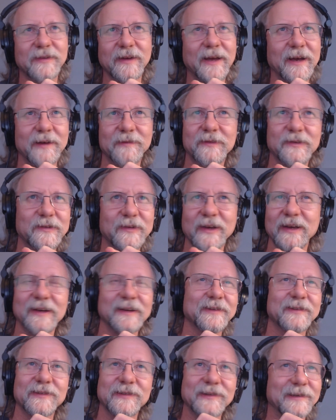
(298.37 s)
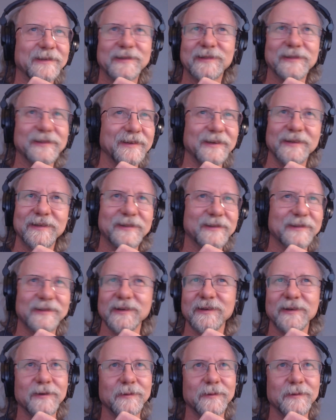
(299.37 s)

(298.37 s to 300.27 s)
I have to say, it's still